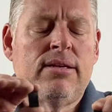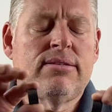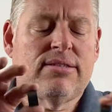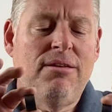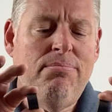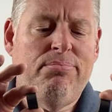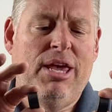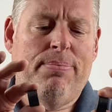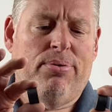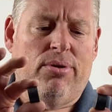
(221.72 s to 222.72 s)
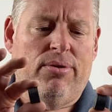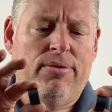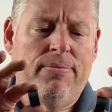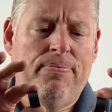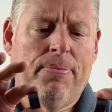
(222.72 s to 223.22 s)
Some
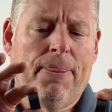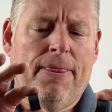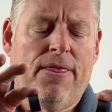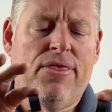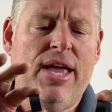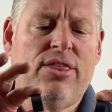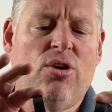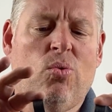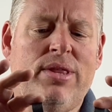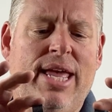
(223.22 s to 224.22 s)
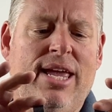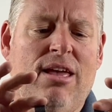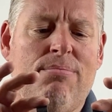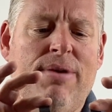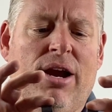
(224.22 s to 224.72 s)
people think that when they
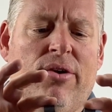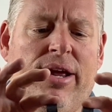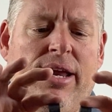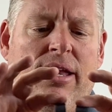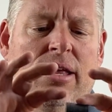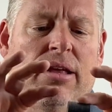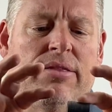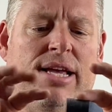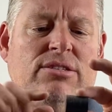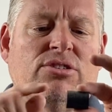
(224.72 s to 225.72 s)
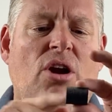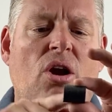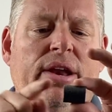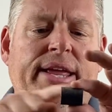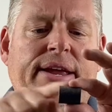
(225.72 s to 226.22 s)
get married, they
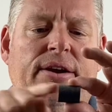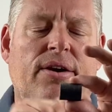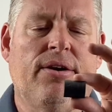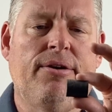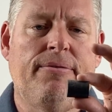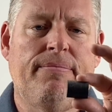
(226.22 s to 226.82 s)
start here.